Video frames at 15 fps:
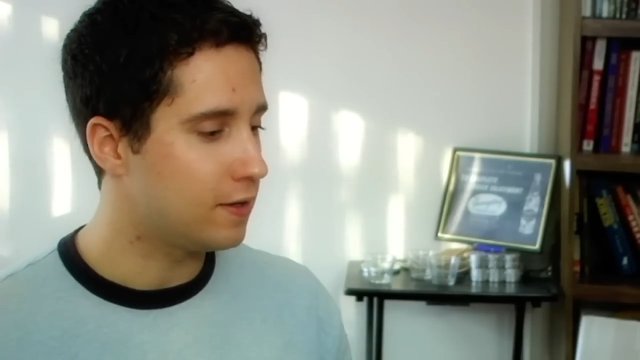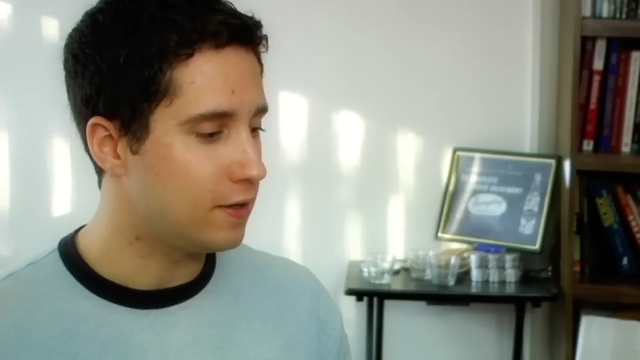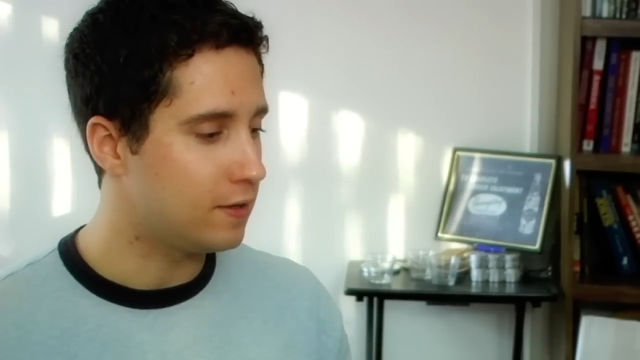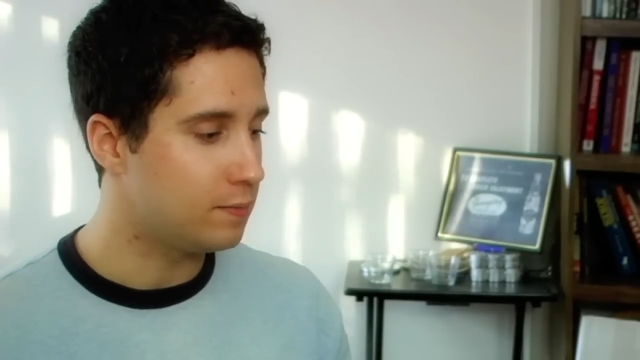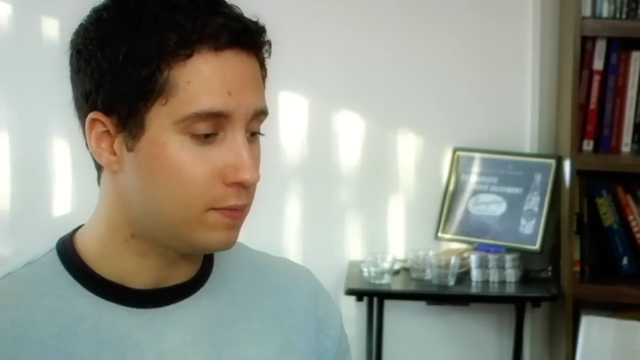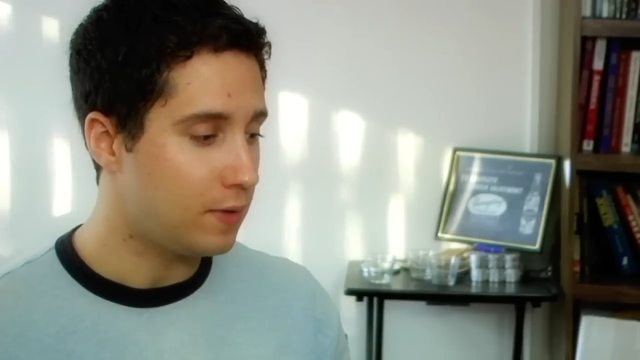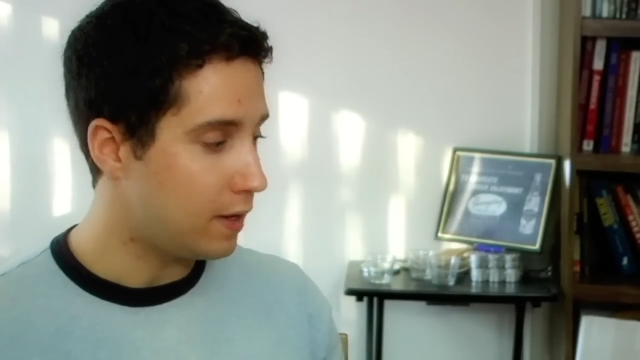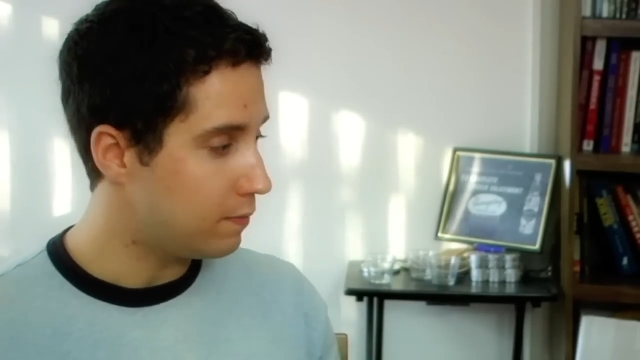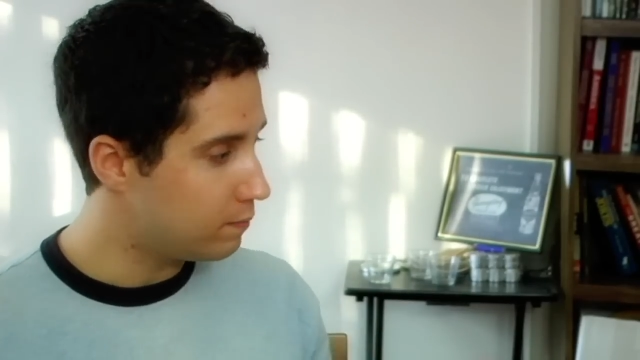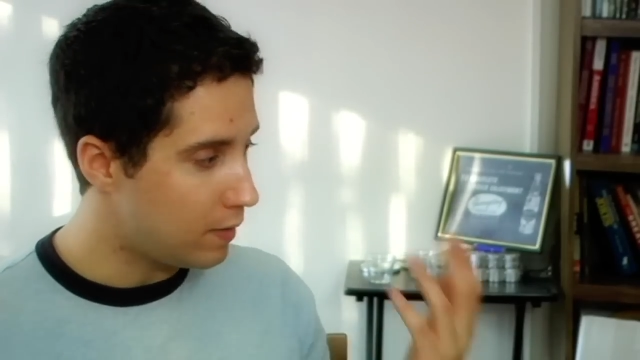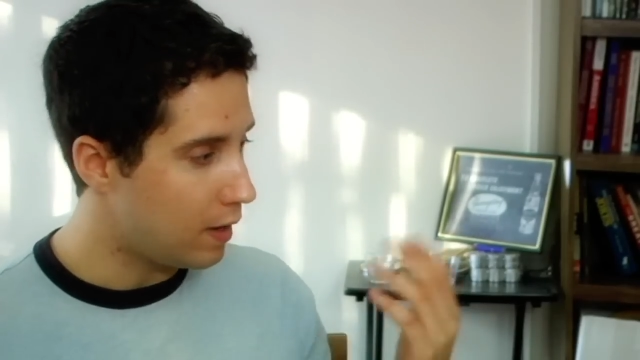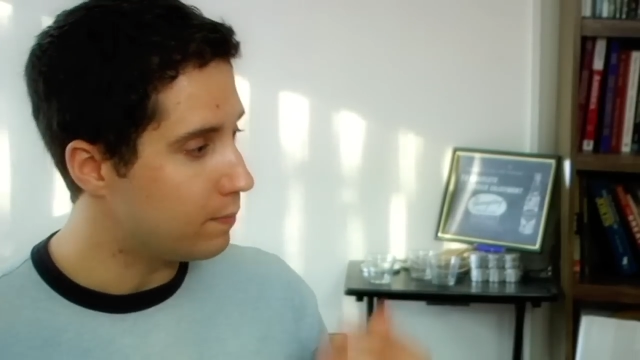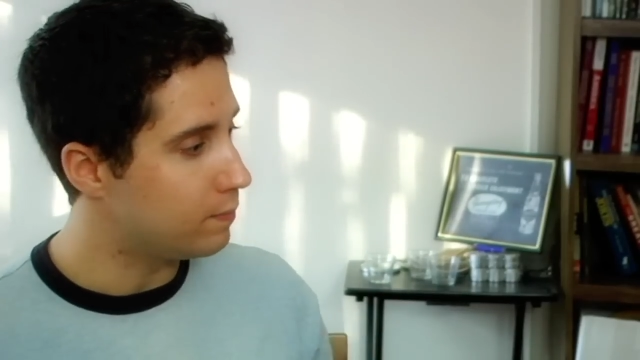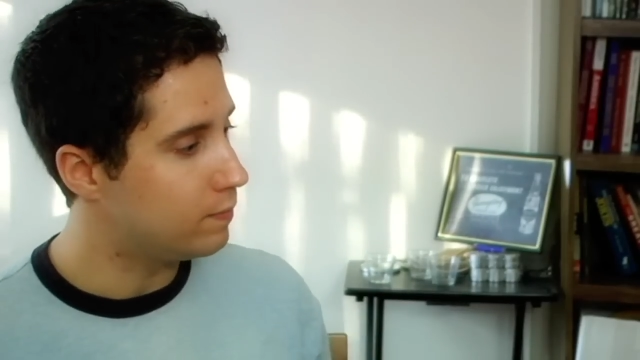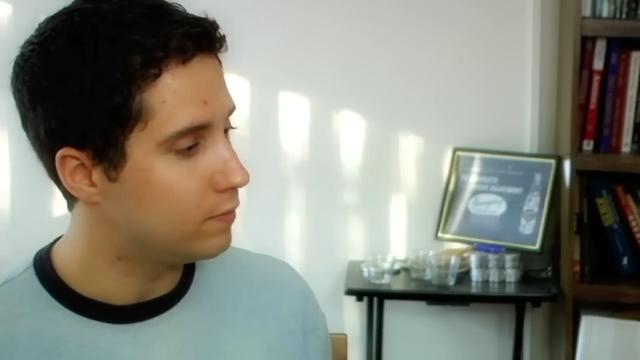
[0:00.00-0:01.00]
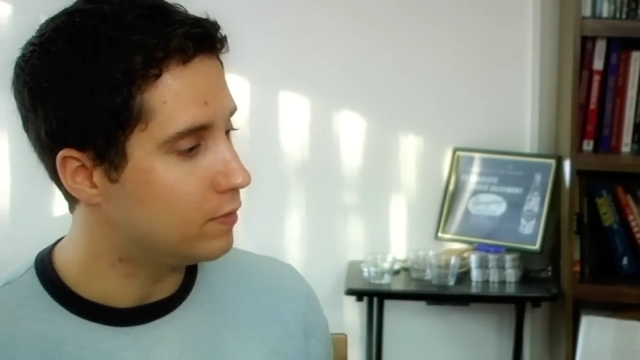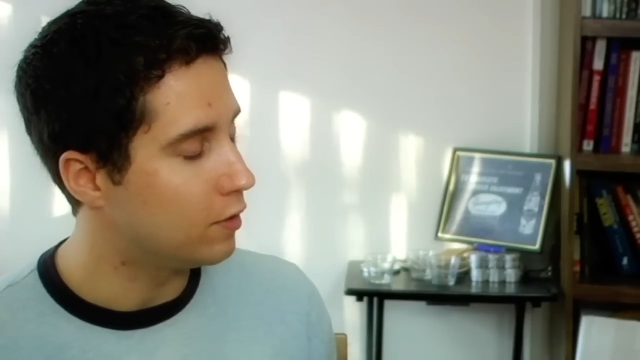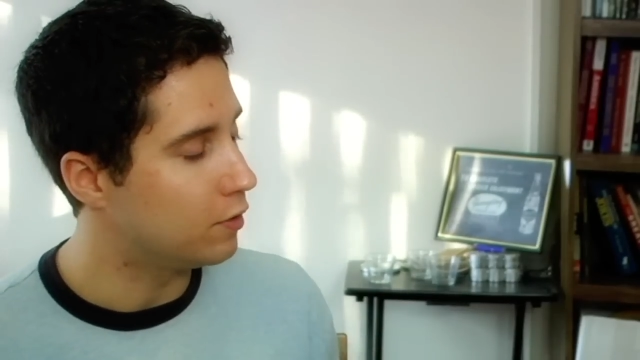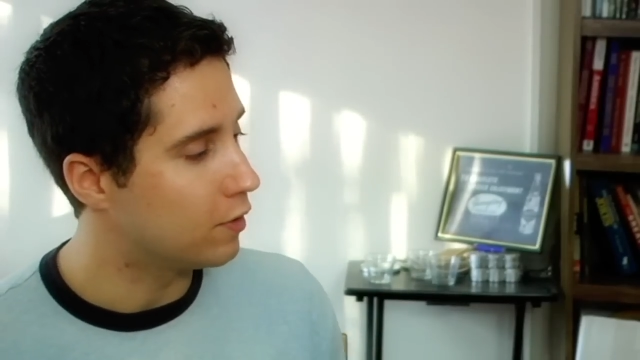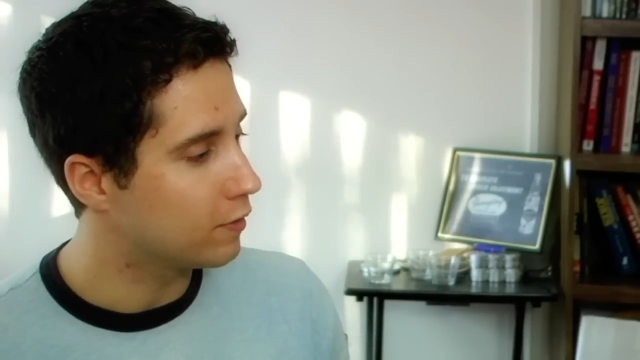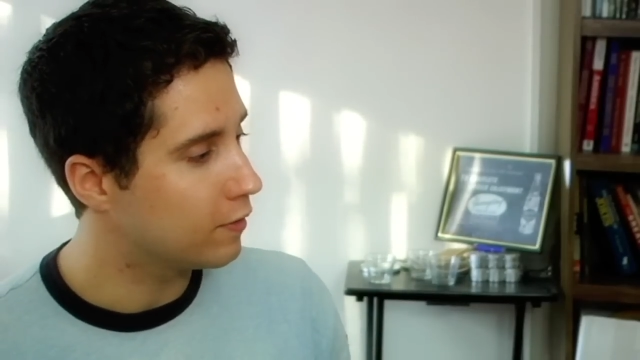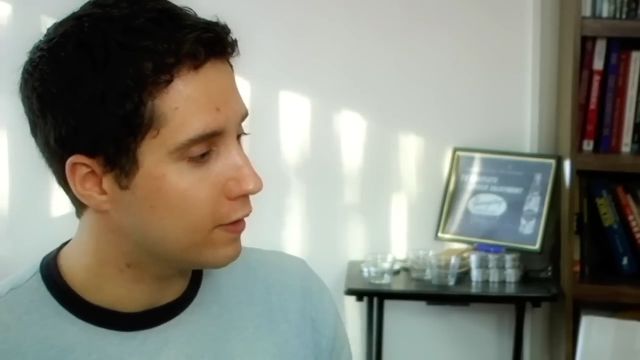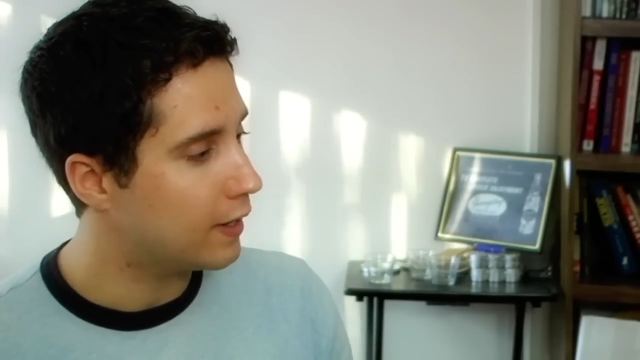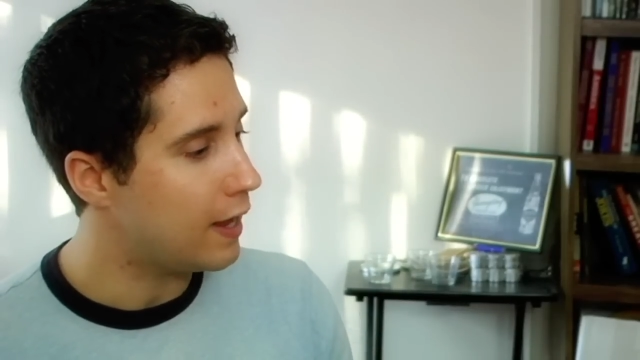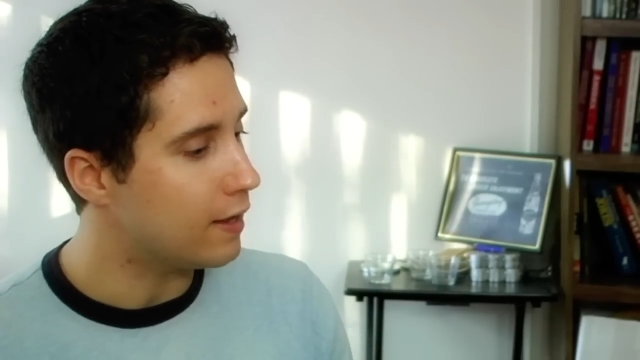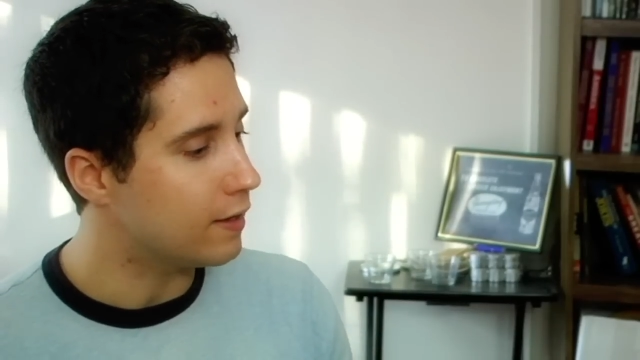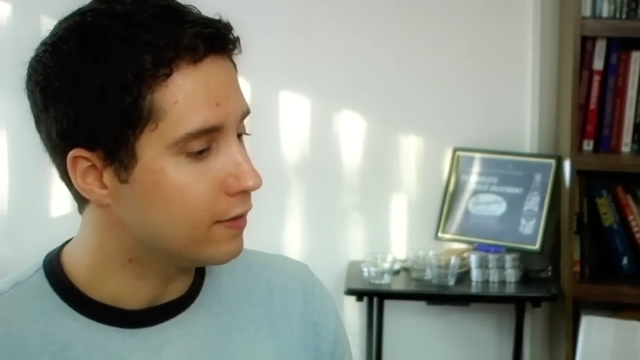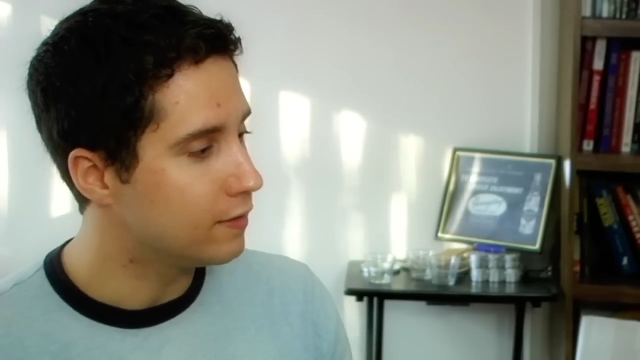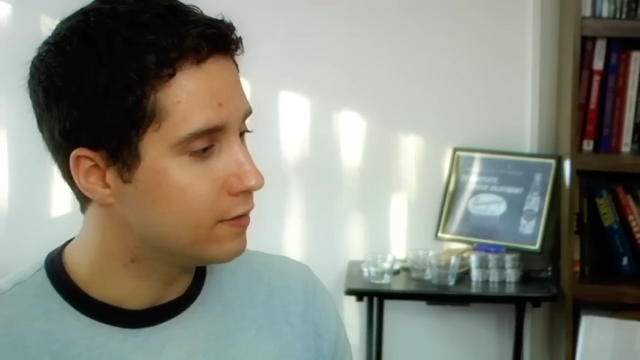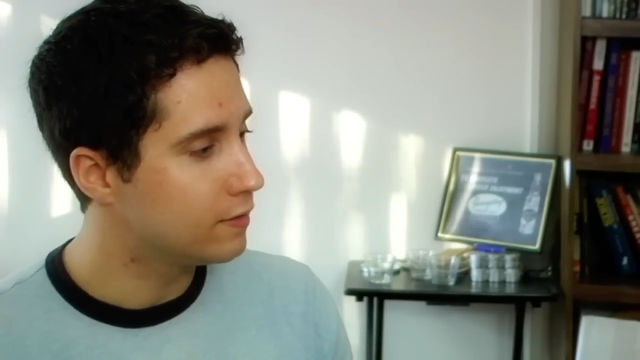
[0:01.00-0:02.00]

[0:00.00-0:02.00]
I'm no longer gay.